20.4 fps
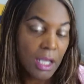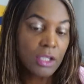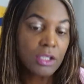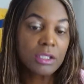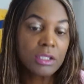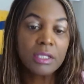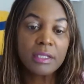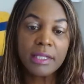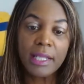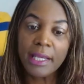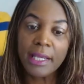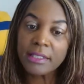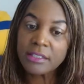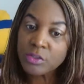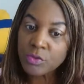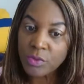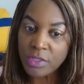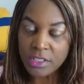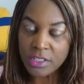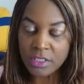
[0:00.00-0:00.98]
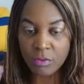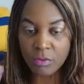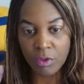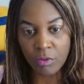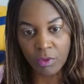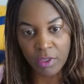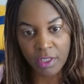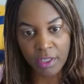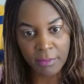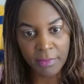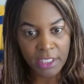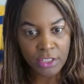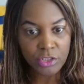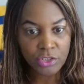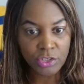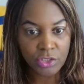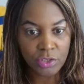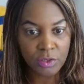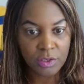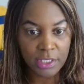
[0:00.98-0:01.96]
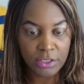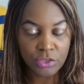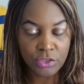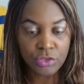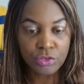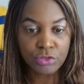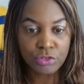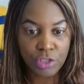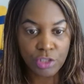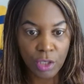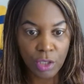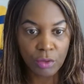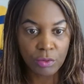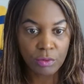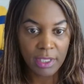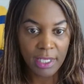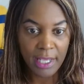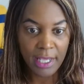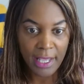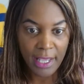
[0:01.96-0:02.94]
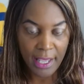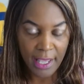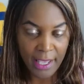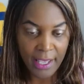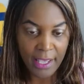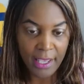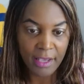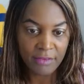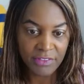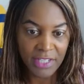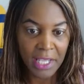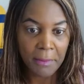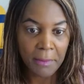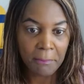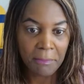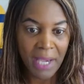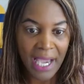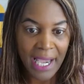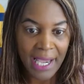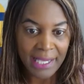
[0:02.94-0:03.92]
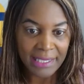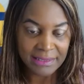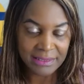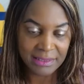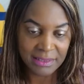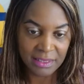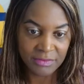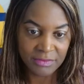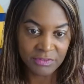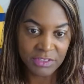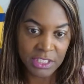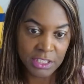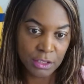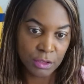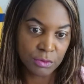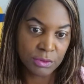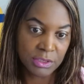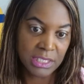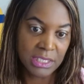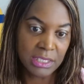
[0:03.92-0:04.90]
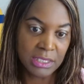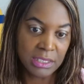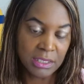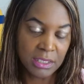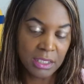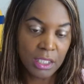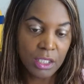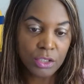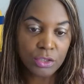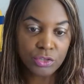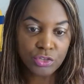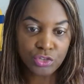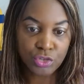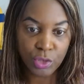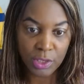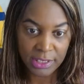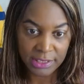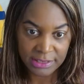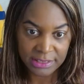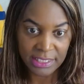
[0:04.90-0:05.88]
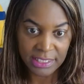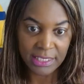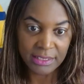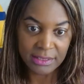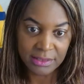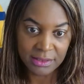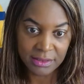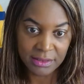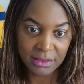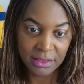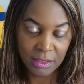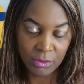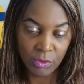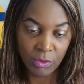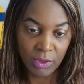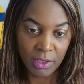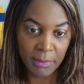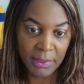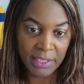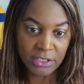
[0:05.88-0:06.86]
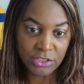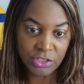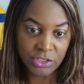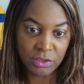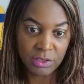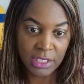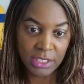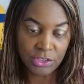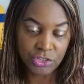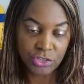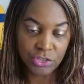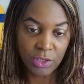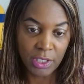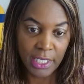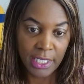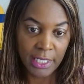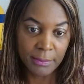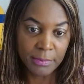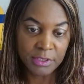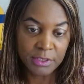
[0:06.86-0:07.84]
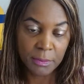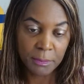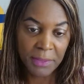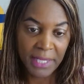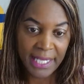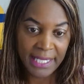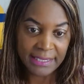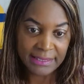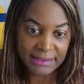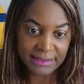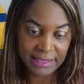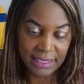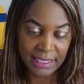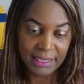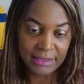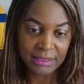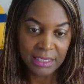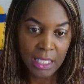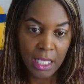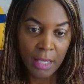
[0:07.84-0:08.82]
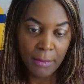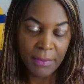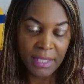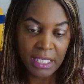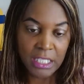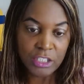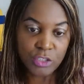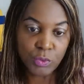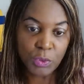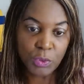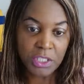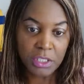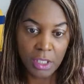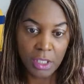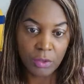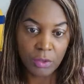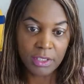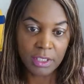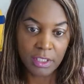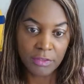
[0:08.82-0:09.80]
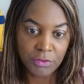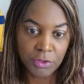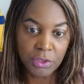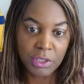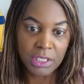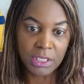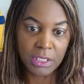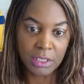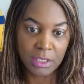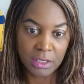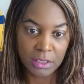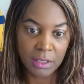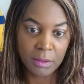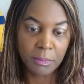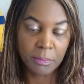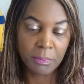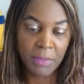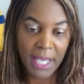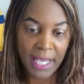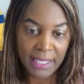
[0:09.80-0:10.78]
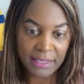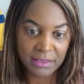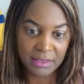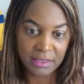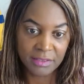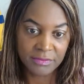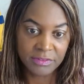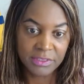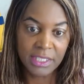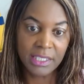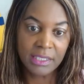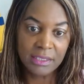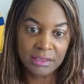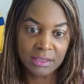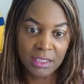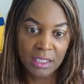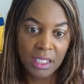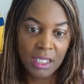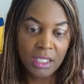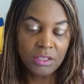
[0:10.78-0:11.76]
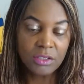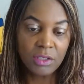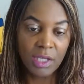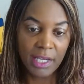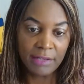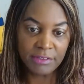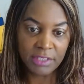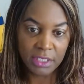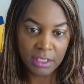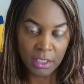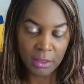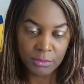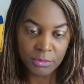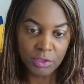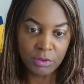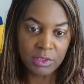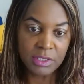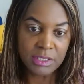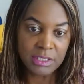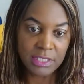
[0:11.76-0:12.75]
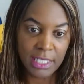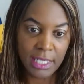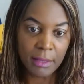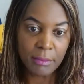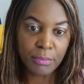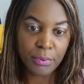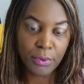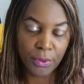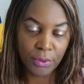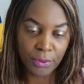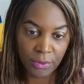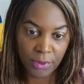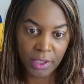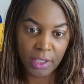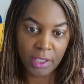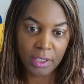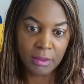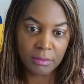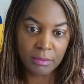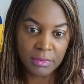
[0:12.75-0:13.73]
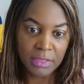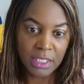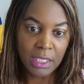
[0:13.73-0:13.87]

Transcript: The next reason we want to make sure that you don't have a positive DOT drug test. We want to make sure that you're able to pass that, because we know that if you get another positive test, you'll have to come through the SAP program.